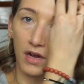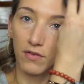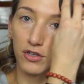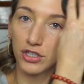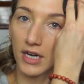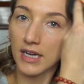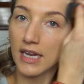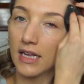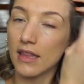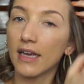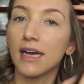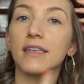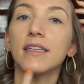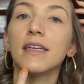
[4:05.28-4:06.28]
coverage I need.
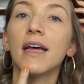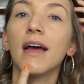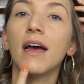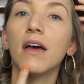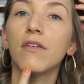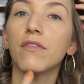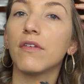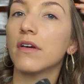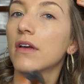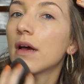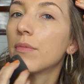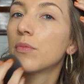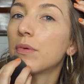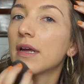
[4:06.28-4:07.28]
Like I did have a
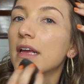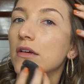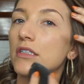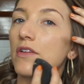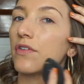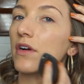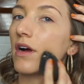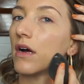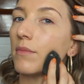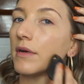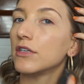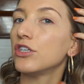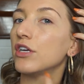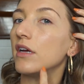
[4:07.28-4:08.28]
couple breakouts I forgot on
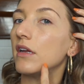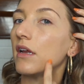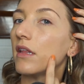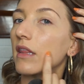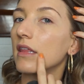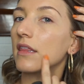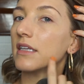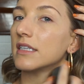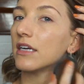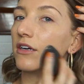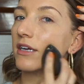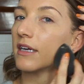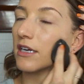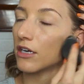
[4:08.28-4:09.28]
my chin and like this
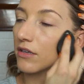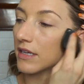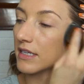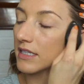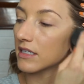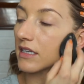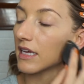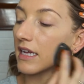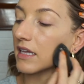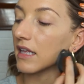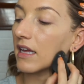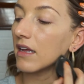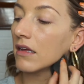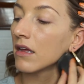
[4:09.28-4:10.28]
area here that's still
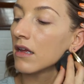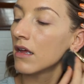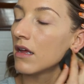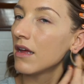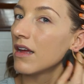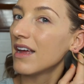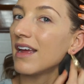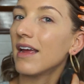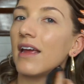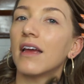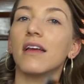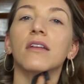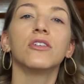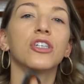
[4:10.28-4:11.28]
healing.
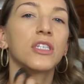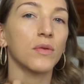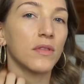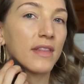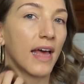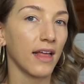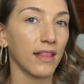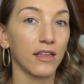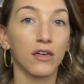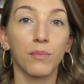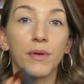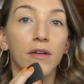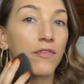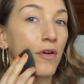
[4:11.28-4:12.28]
And just with that little
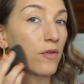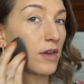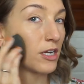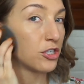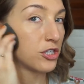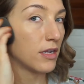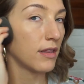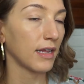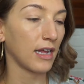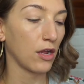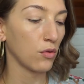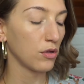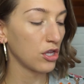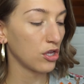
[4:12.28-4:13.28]
bit of foundation, like
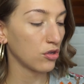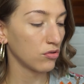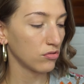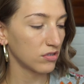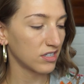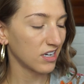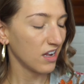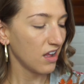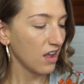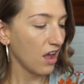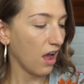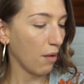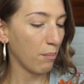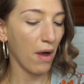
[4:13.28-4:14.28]
I only used
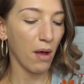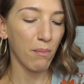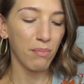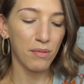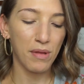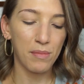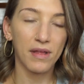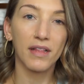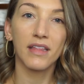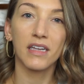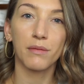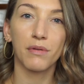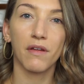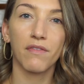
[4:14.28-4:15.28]
a pump and maybe a
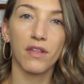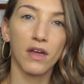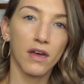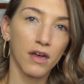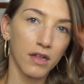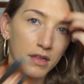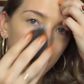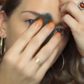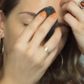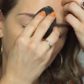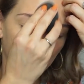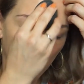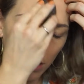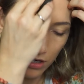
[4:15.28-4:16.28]
little bit of the
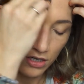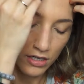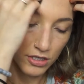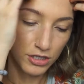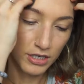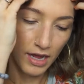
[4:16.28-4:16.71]
lighter color to